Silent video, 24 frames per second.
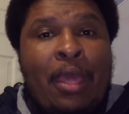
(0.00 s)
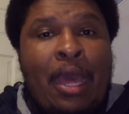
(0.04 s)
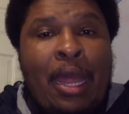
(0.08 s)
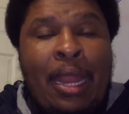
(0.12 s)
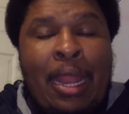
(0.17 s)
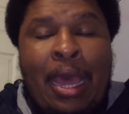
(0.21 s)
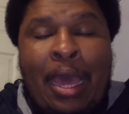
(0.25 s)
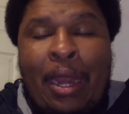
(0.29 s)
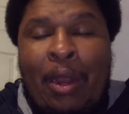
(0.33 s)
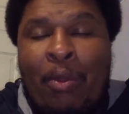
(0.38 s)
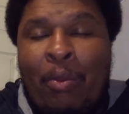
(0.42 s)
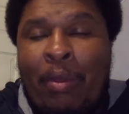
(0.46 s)
a
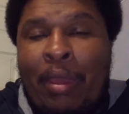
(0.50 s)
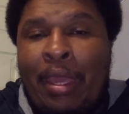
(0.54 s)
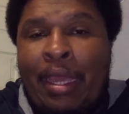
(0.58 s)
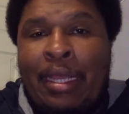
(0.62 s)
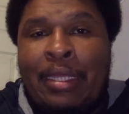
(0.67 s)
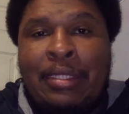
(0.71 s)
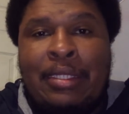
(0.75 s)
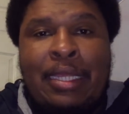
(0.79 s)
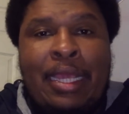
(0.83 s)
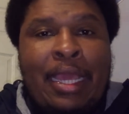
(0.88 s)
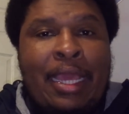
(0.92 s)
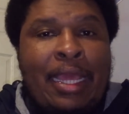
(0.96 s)
lot of
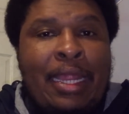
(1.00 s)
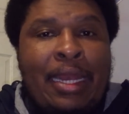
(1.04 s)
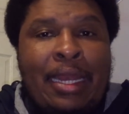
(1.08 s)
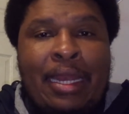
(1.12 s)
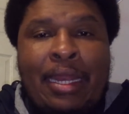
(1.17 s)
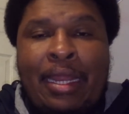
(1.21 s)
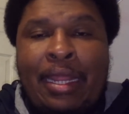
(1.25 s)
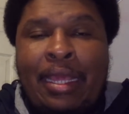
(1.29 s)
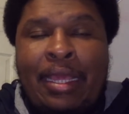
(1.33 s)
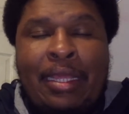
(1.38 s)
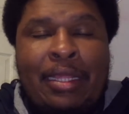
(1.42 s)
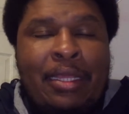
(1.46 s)
ways.
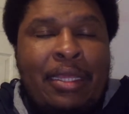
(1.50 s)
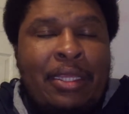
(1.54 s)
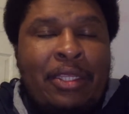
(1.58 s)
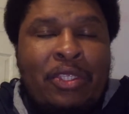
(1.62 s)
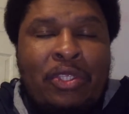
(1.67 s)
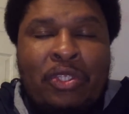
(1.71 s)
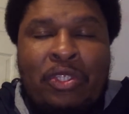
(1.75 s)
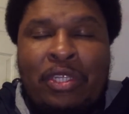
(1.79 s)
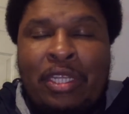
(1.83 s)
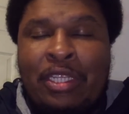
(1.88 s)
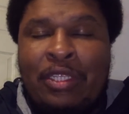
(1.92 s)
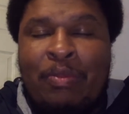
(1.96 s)
And
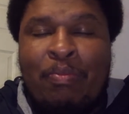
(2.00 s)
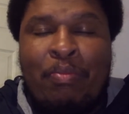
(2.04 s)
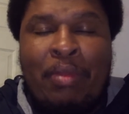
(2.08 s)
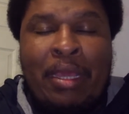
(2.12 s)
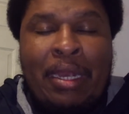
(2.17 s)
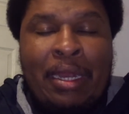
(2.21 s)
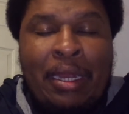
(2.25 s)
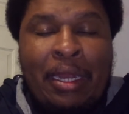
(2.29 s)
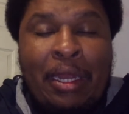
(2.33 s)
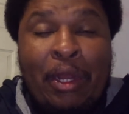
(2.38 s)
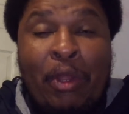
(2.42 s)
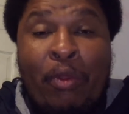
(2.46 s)
it's just
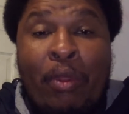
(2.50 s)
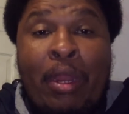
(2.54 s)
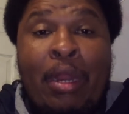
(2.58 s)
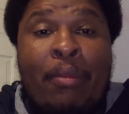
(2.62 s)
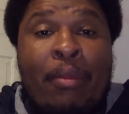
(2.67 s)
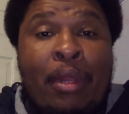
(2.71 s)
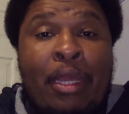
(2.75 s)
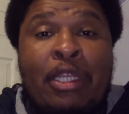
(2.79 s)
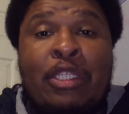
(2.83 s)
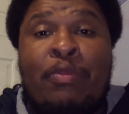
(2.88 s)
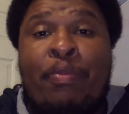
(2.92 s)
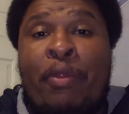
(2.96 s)
been an
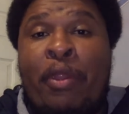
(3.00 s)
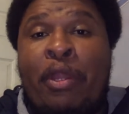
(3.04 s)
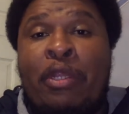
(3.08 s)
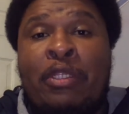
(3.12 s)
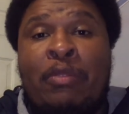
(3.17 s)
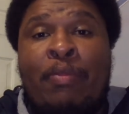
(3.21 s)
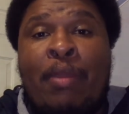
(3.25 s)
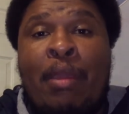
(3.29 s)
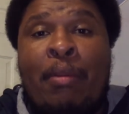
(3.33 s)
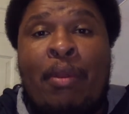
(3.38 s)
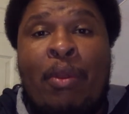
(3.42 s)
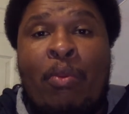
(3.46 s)
incredible experience
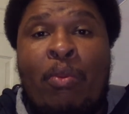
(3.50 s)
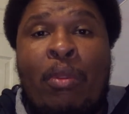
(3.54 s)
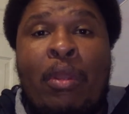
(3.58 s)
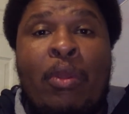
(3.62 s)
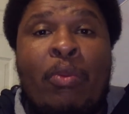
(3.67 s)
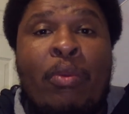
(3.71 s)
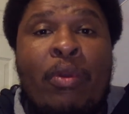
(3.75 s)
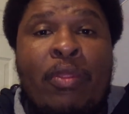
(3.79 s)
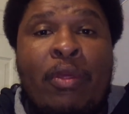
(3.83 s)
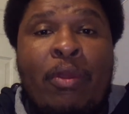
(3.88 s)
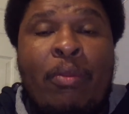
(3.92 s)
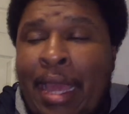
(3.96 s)
to be able to
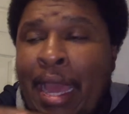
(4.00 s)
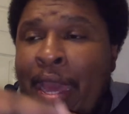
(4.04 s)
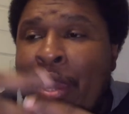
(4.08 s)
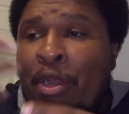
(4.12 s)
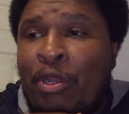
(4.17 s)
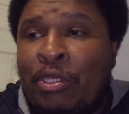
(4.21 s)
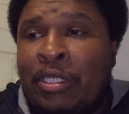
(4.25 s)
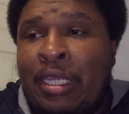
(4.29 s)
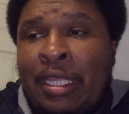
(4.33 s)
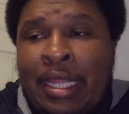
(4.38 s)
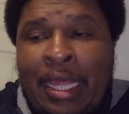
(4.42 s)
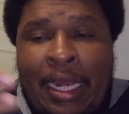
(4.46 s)
work with him. I
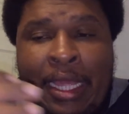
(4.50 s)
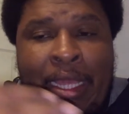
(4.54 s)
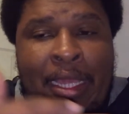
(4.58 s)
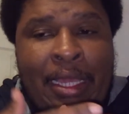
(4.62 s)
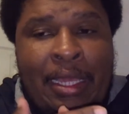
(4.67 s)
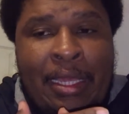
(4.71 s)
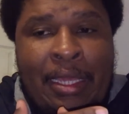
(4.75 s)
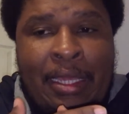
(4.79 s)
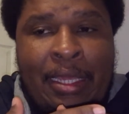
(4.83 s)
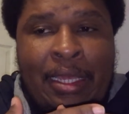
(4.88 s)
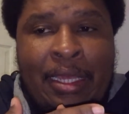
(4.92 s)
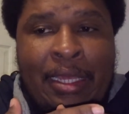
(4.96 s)
understand that
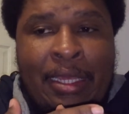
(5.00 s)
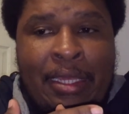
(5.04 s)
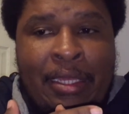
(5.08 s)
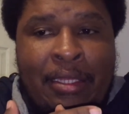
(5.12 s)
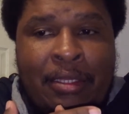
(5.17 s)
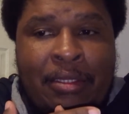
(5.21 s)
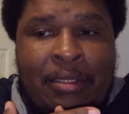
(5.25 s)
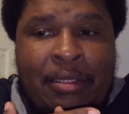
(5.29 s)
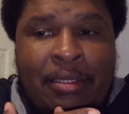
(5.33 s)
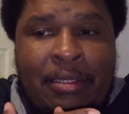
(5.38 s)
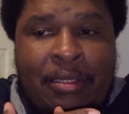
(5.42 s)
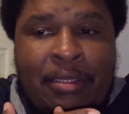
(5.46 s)
he
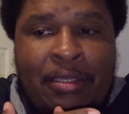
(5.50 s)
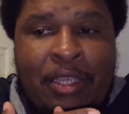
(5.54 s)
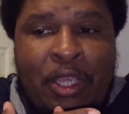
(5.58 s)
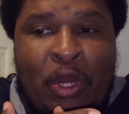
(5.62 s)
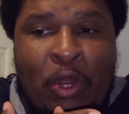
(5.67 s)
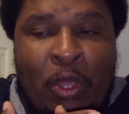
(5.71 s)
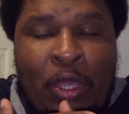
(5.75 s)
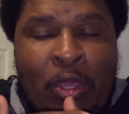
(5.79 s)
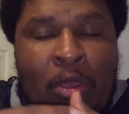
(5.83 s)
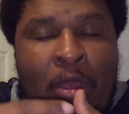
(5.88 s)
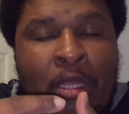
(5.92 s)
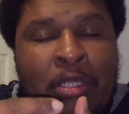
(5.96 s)
is, you
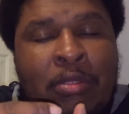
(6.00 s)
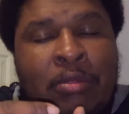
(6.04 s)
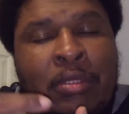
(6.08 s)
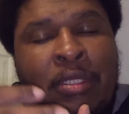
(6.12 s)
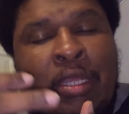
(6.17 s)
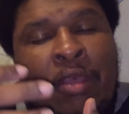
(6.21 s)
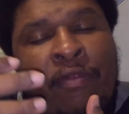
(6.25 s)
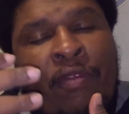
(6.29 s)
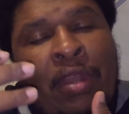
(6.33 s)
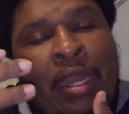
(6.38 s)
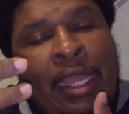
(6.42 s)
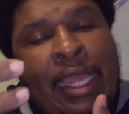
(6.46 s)
know, he calls
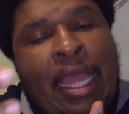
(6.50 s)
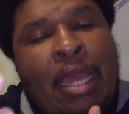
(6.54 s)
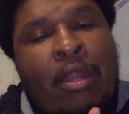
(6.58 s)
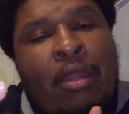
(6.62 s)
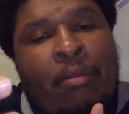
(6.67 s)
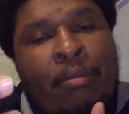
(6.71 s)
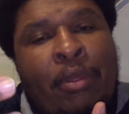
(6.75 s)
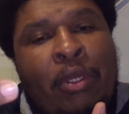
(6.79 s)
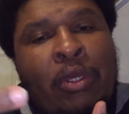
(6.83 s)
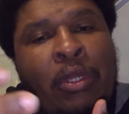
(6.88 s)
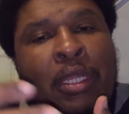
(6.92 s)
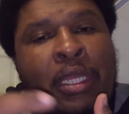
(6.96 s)
himself an
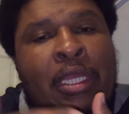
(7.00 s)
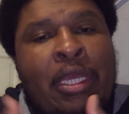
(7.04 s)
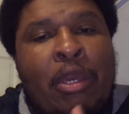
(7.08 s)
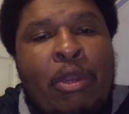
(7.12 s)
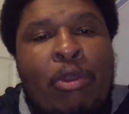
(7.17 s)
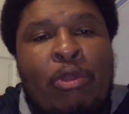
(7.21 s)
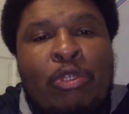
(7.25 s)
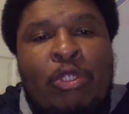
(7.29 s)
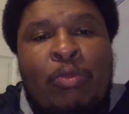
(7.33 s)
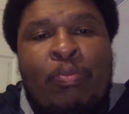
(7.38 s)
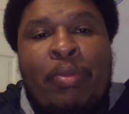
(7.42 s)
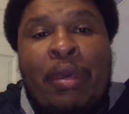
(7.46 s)
accountability
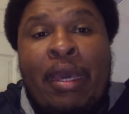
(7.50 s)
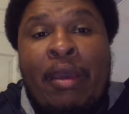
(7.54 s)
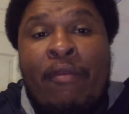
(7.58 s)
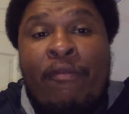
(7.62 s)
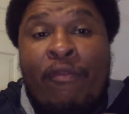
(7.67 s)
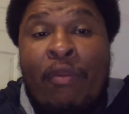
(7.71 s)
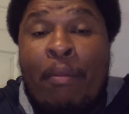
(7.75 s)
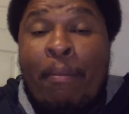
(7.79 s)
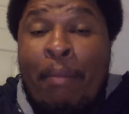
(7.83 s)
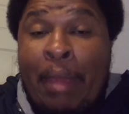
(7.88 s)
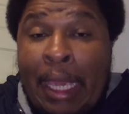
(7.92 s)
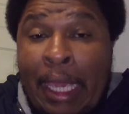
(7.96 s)
coach, but
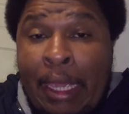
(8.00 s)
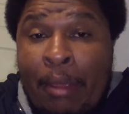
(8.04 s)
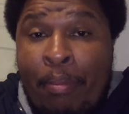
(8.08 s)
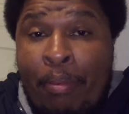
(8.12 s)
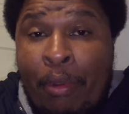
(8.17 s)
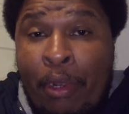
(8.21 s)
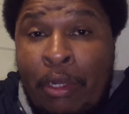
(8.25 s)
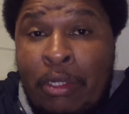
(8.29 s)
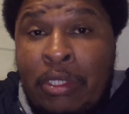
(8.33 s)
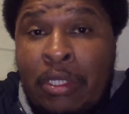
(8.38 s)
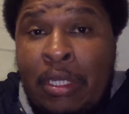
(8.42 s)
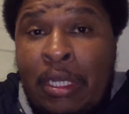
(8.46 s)
for me
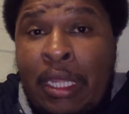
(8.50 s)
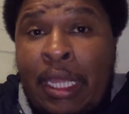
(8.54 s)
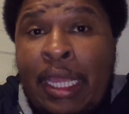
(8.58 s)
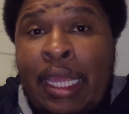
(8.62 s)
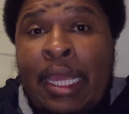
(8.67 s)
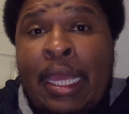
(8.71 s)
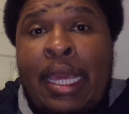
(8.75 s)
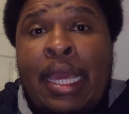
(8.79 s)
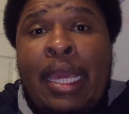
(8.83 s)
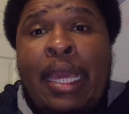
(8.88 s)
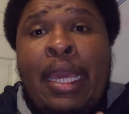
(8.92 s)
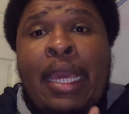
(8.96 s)

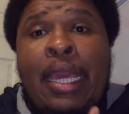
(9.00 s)
personally,